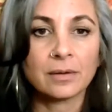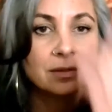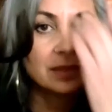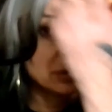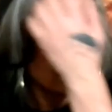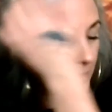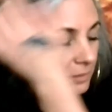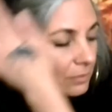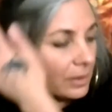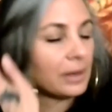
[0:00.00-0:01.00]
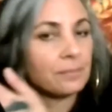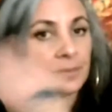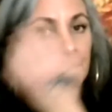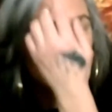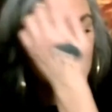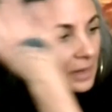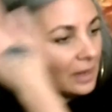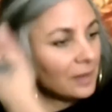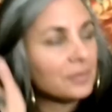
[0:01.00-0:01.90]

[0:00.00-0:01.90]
therapy, right, right. Um,